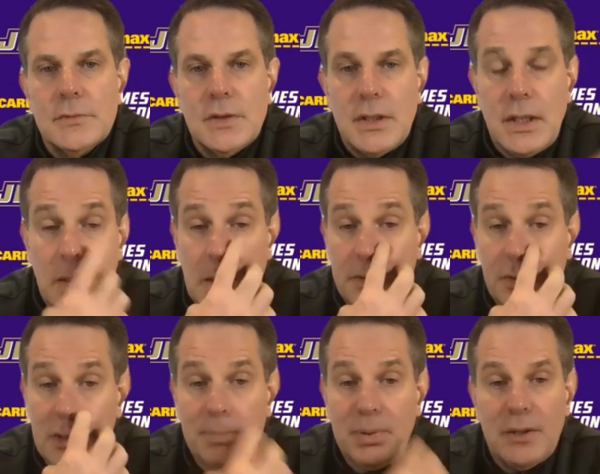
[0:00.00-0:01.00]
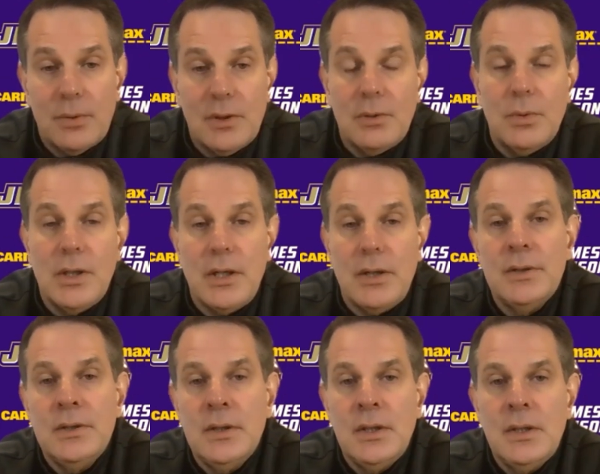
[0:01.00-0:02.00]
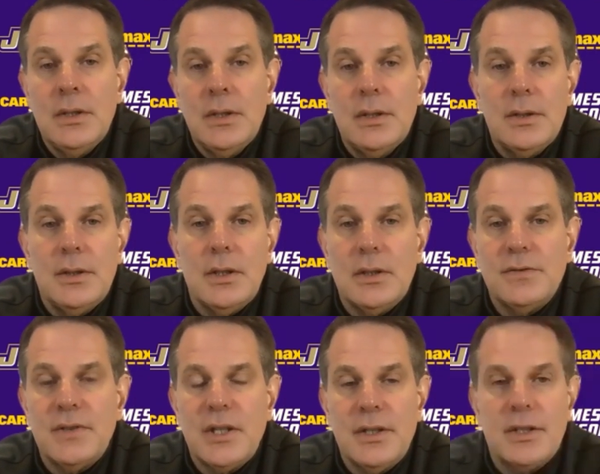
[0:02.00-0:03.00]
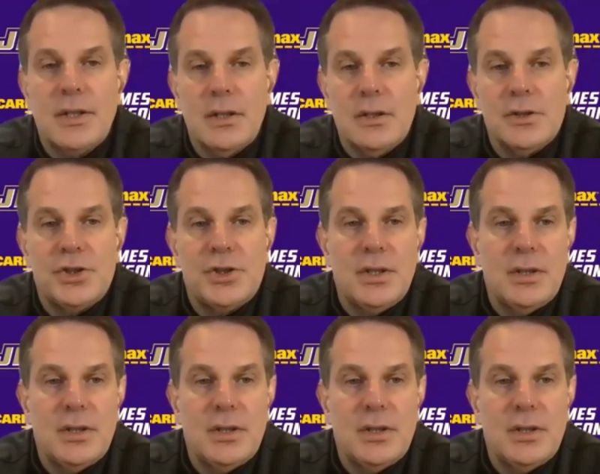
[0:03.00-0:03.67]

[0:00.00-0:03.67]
Yeah, I thought he played really well. I was very encouraged.